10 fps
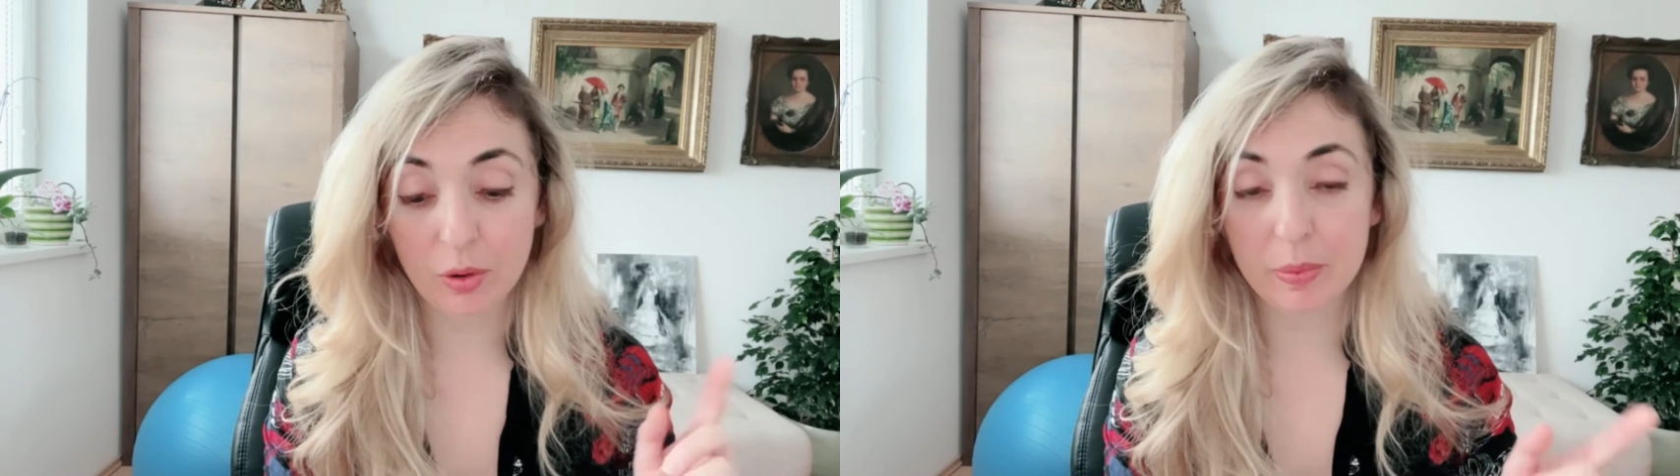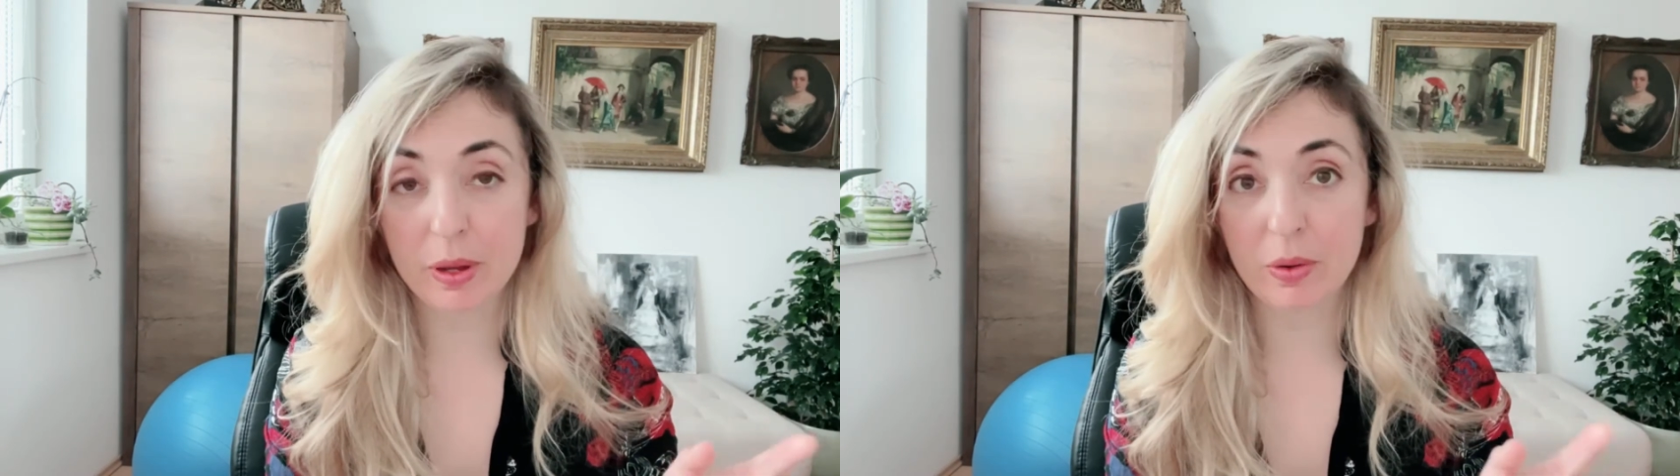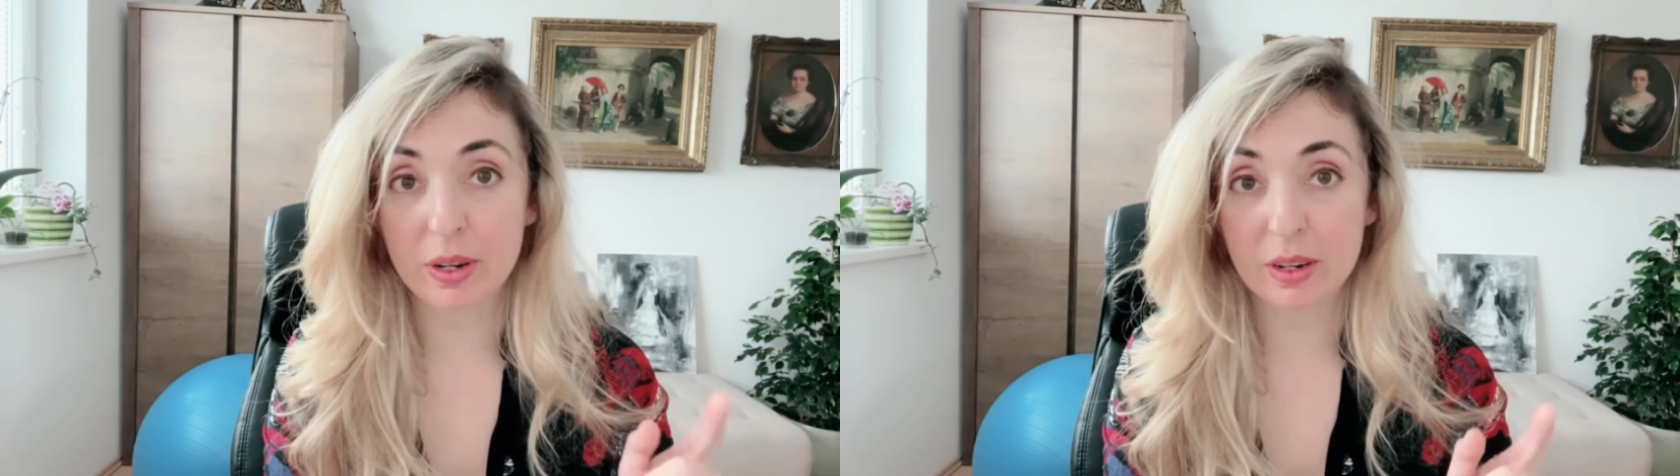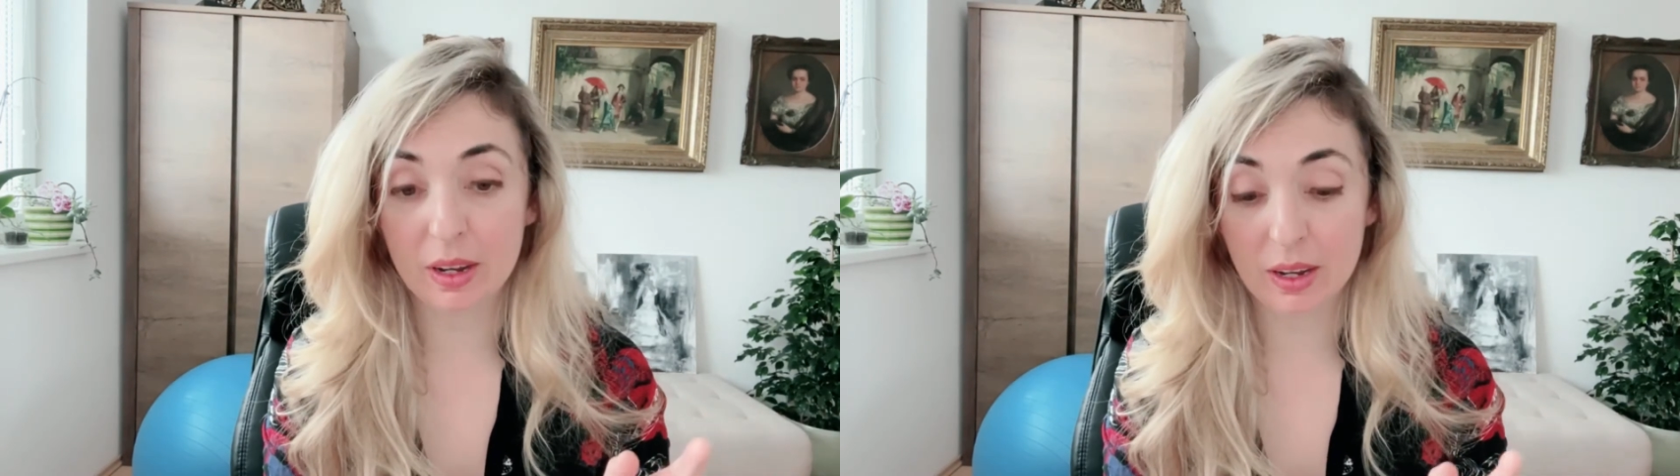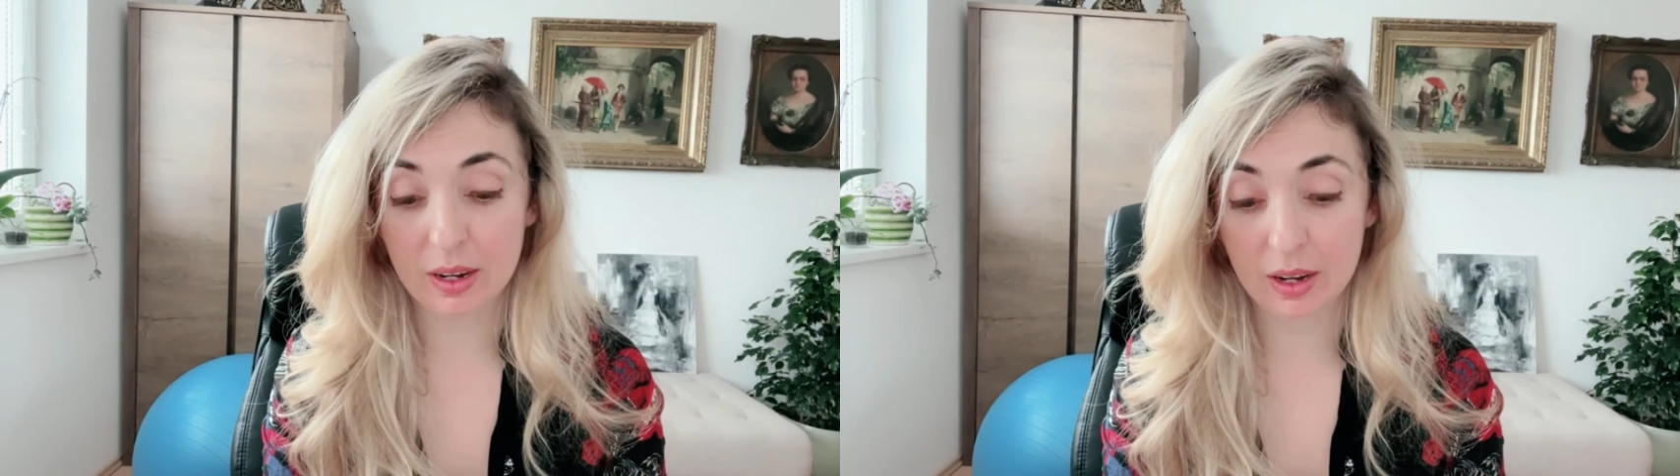we'll be going
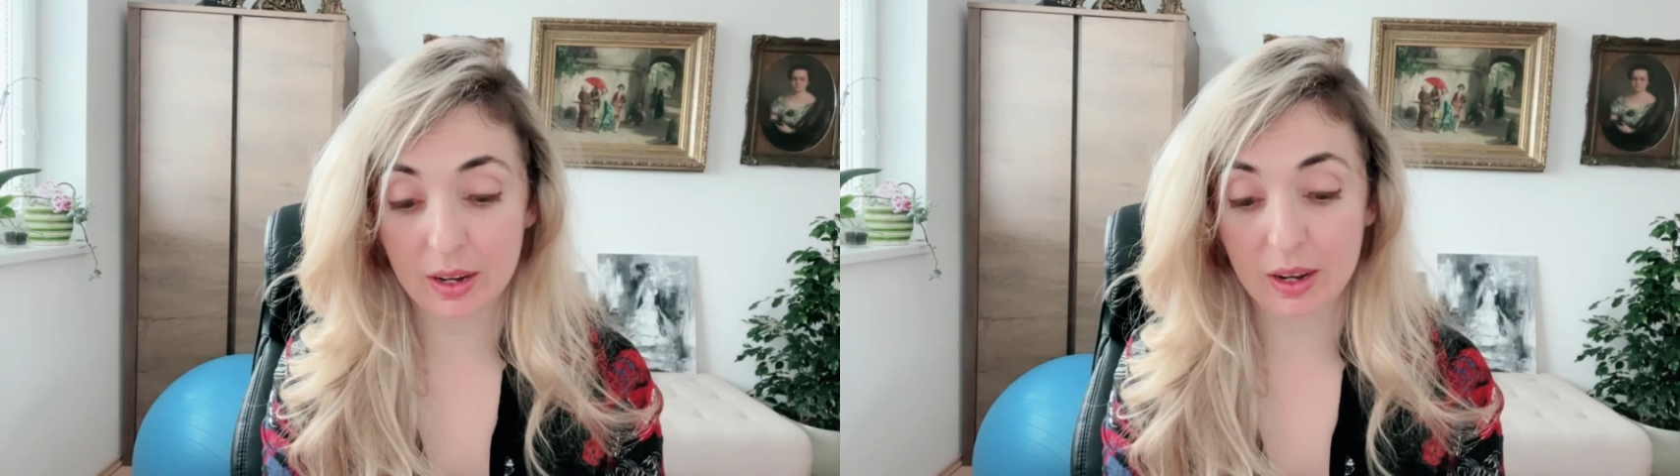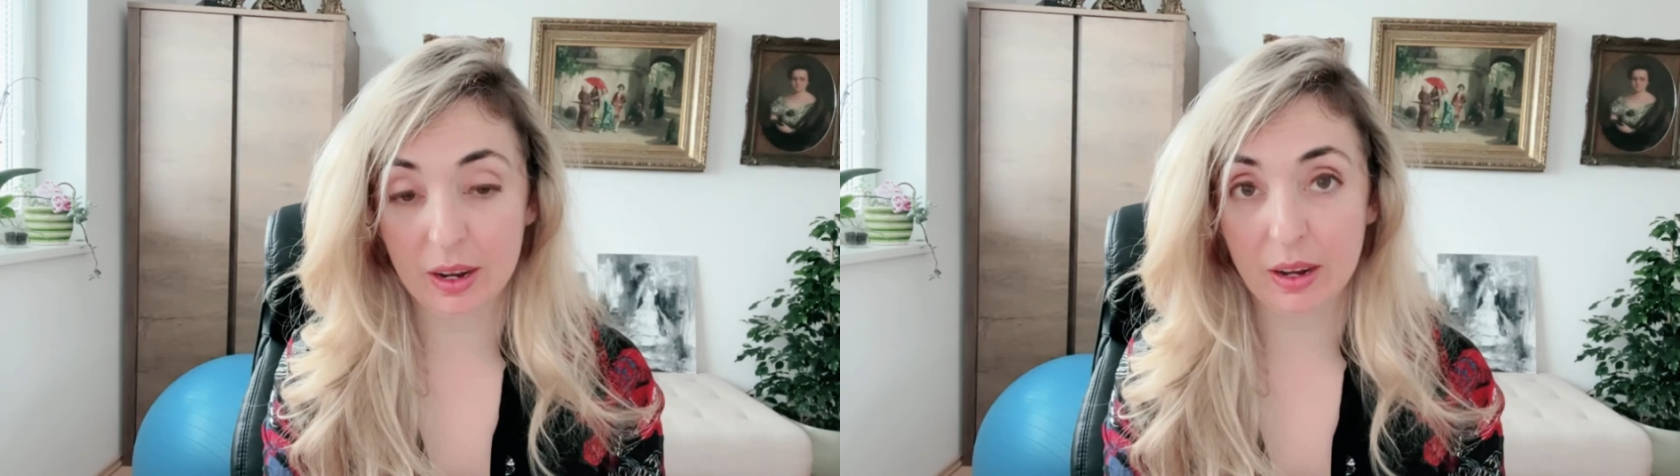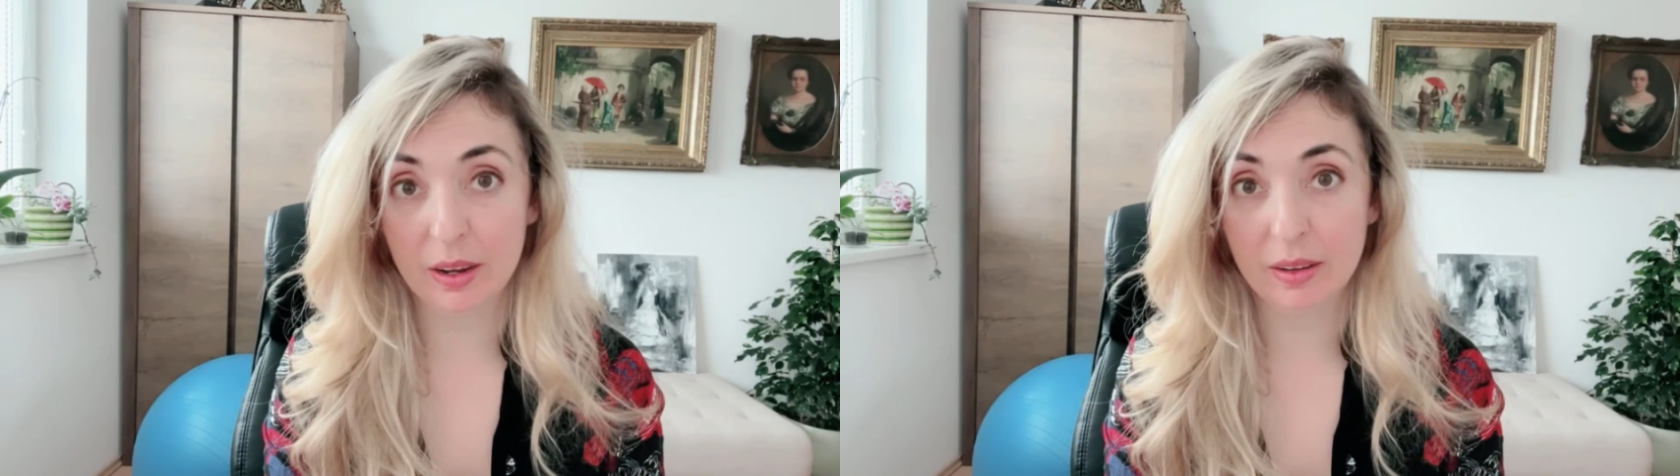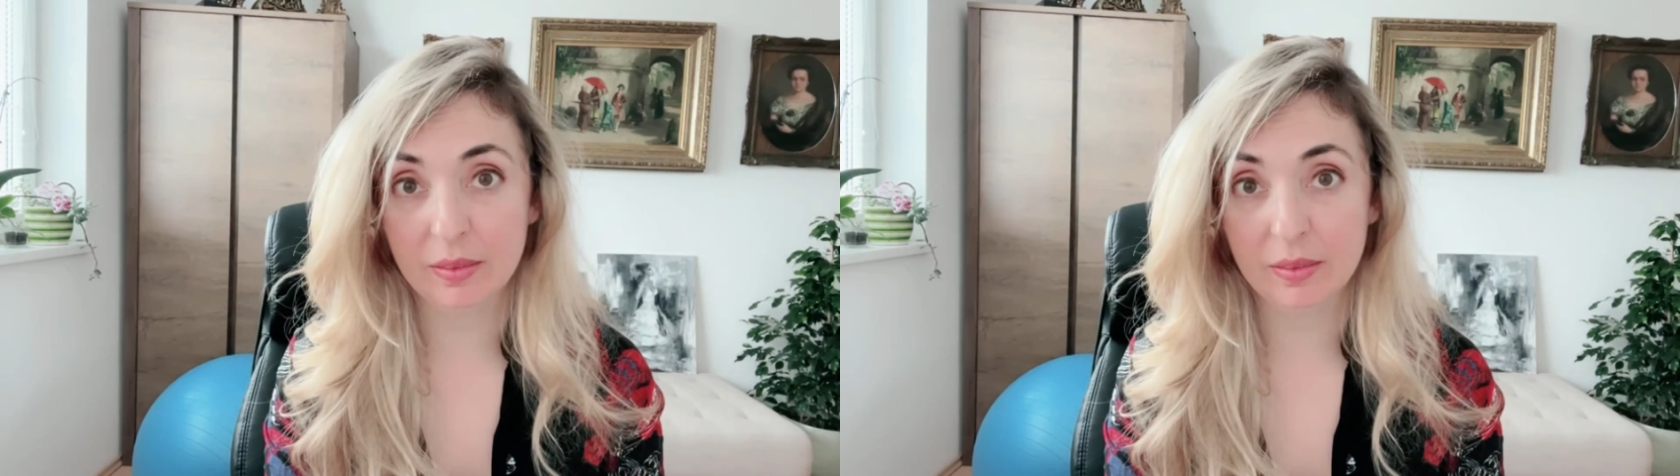da da da.